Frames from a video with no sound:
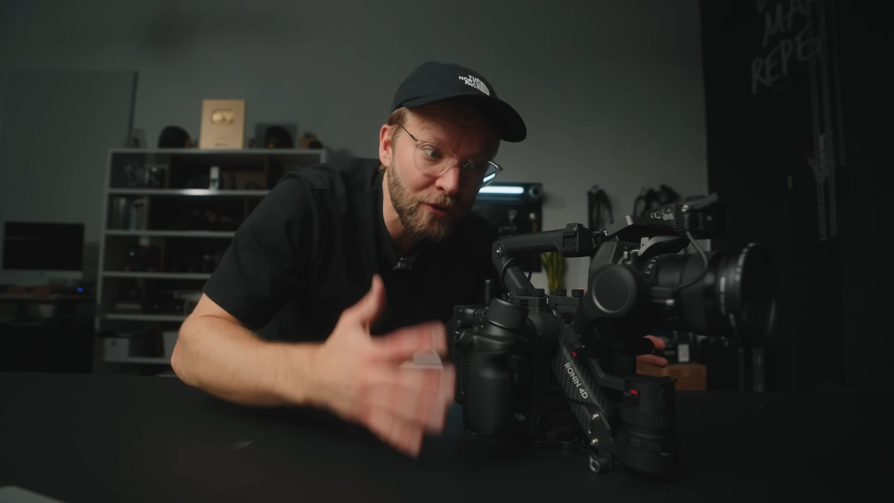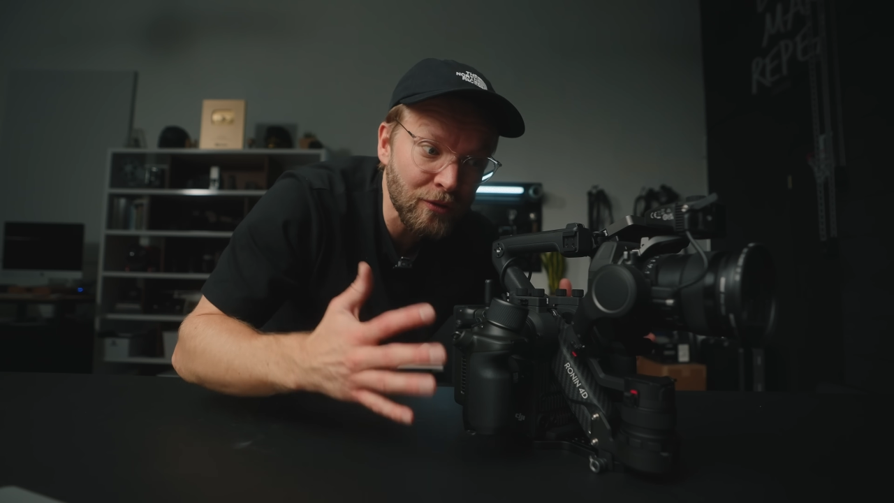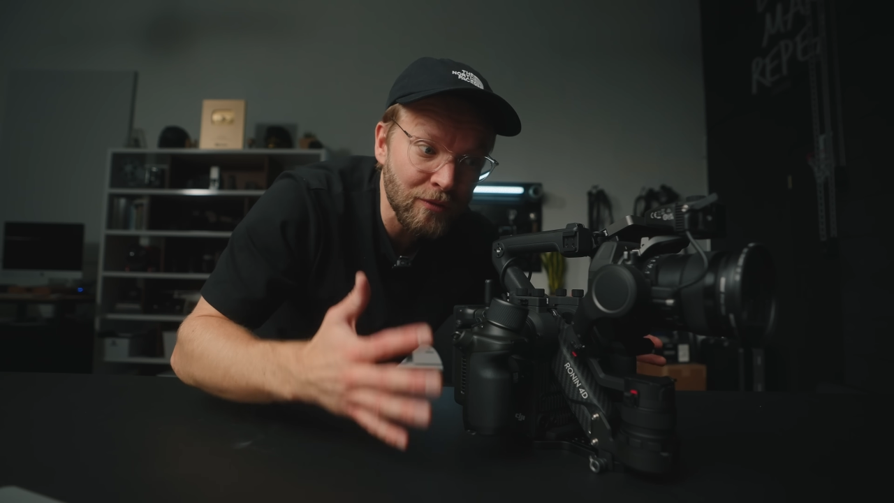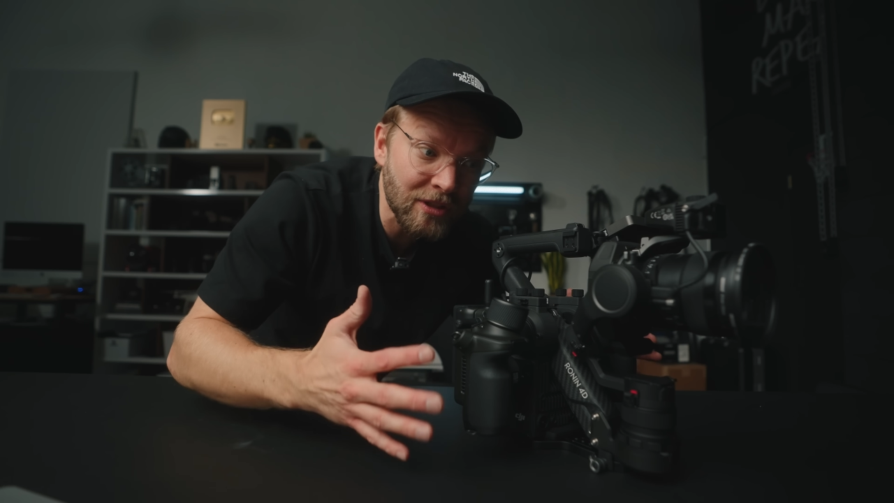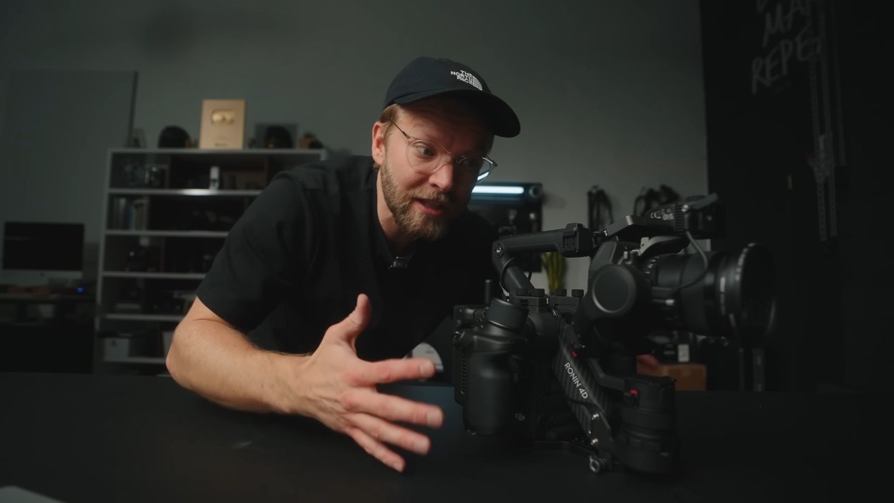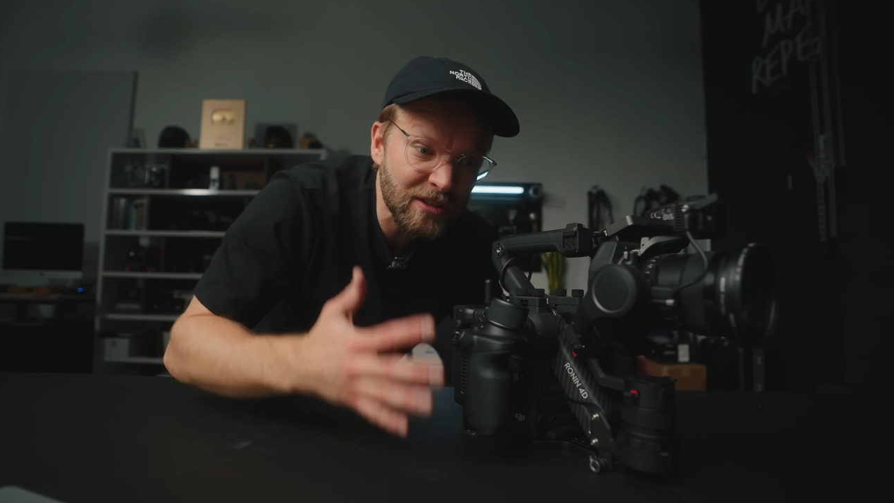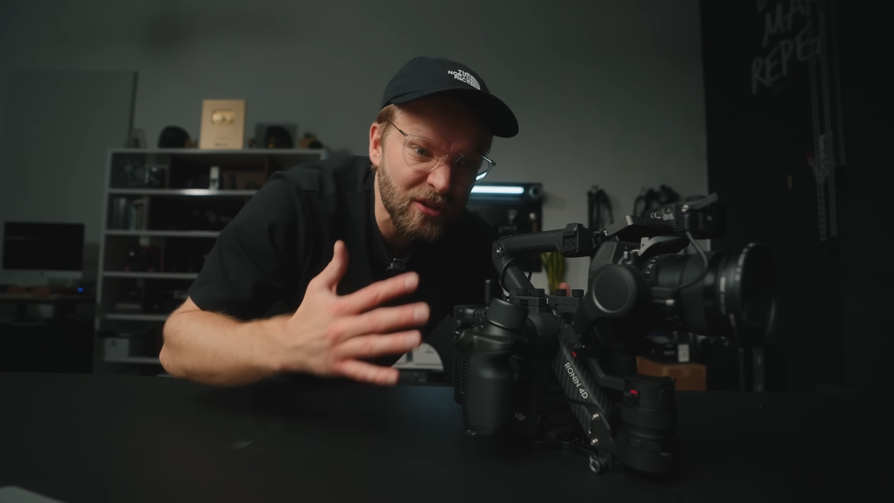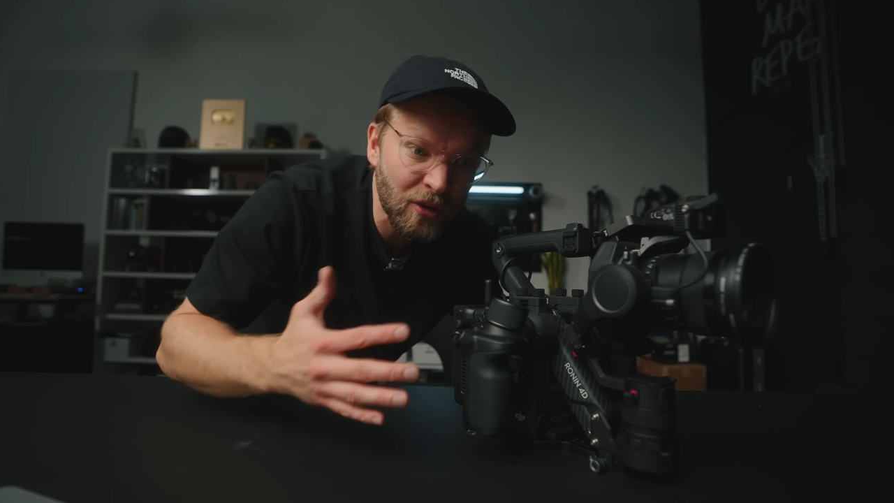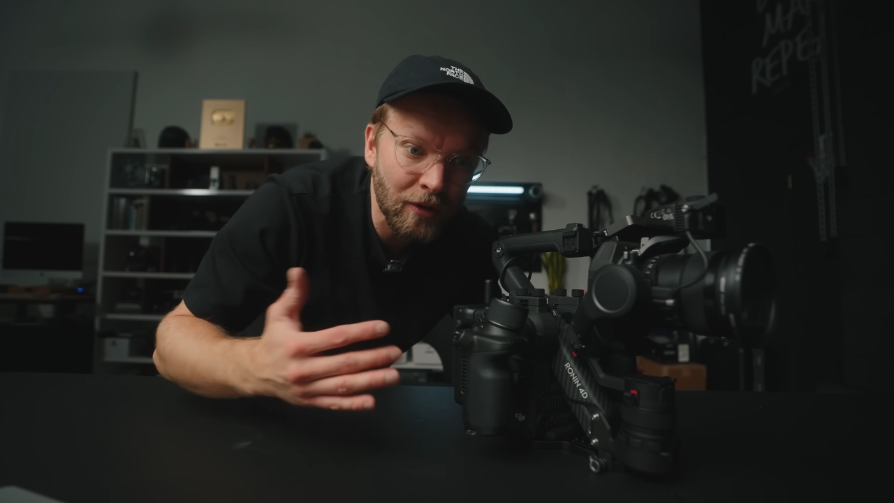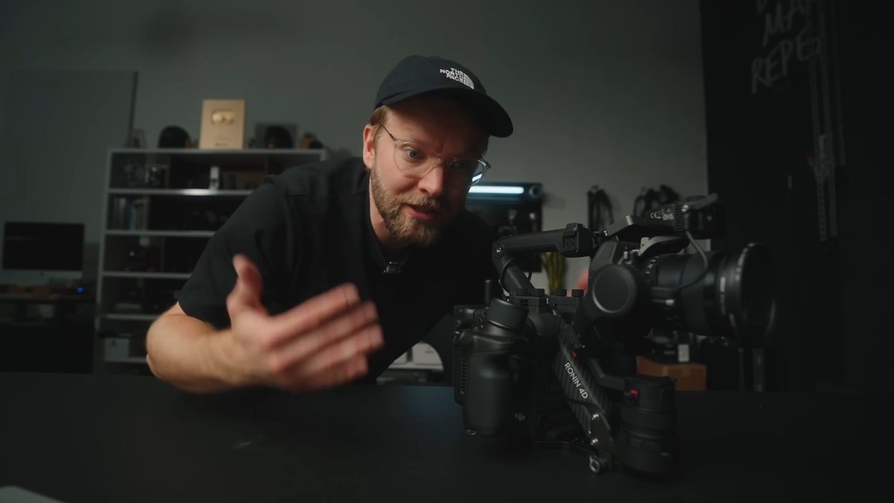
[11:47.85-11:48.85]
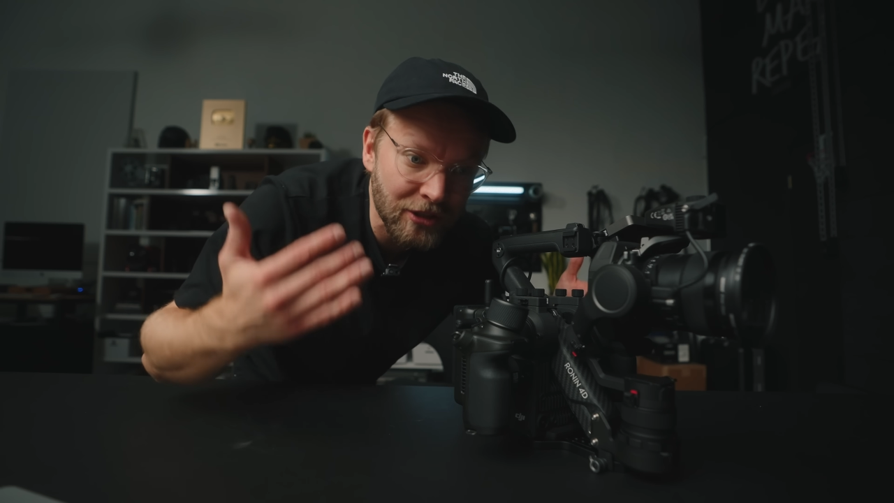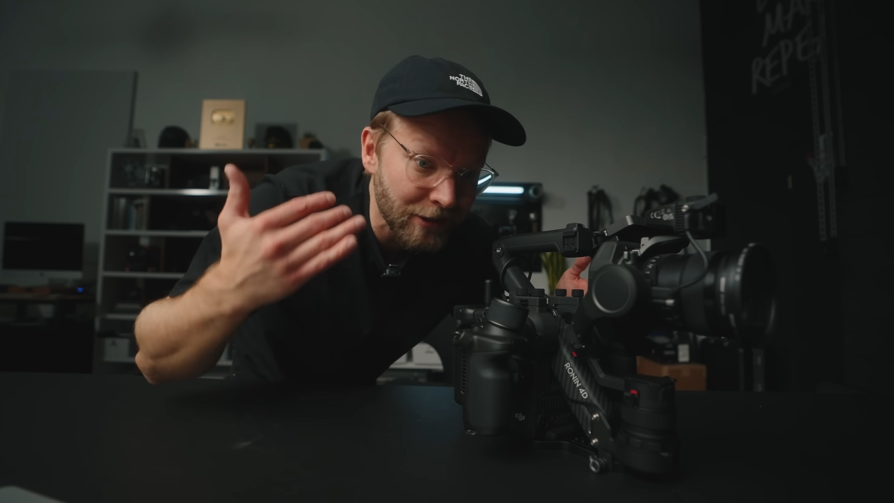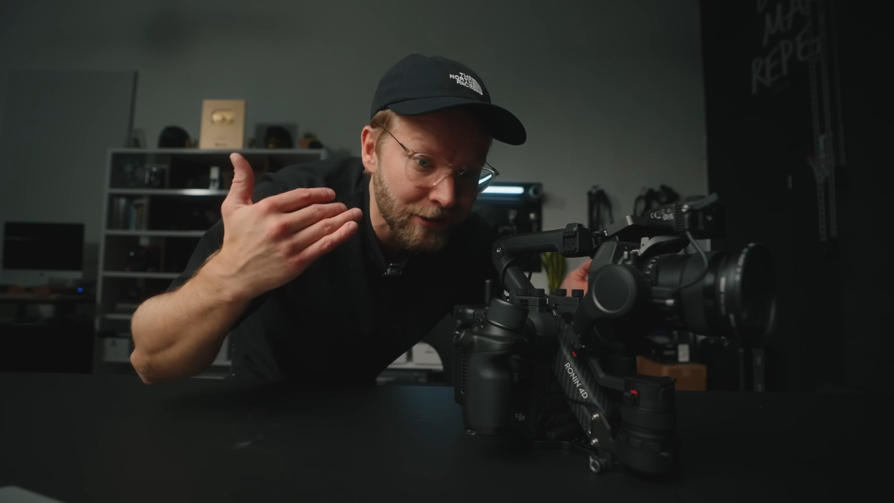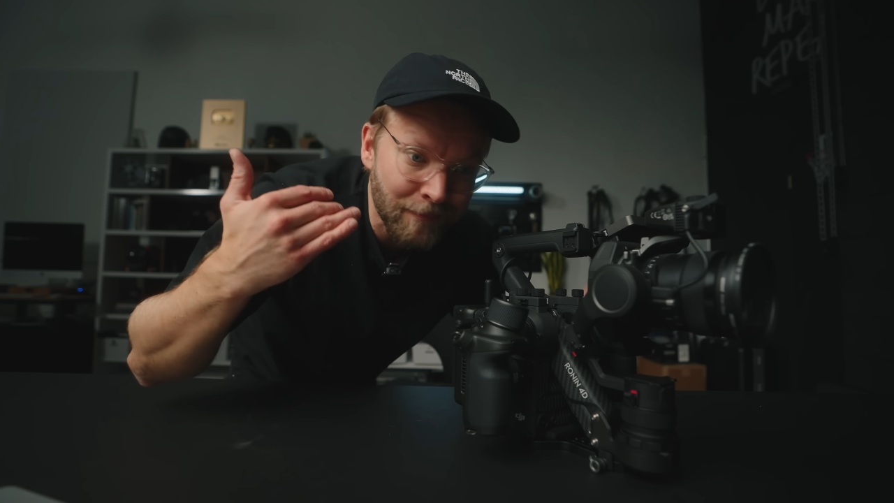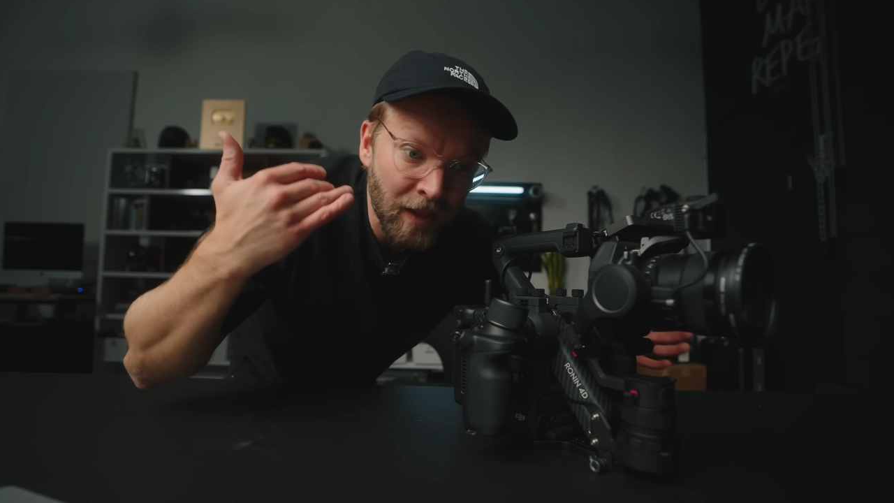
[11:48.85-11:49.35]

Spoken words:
use this, you know, as just